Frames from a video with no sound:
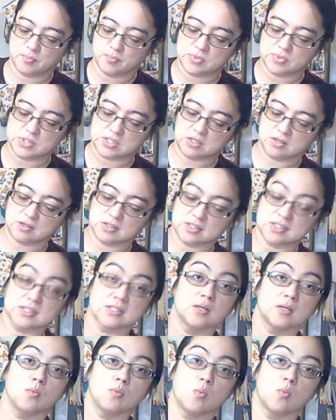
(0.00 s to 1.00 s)
Seriously,
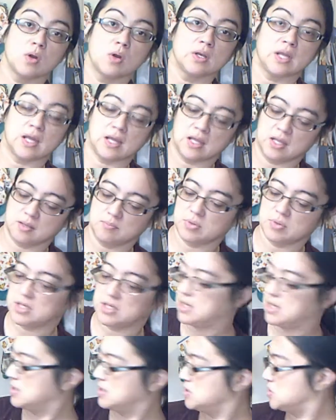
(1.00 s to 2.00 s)
1 egg, but it
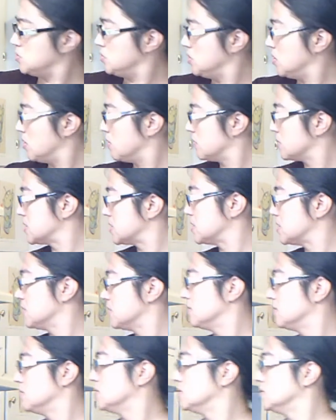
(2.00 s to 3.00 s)
had 2 yolks.
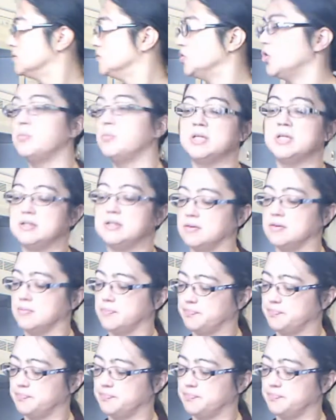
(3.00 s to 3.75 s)
No big deal.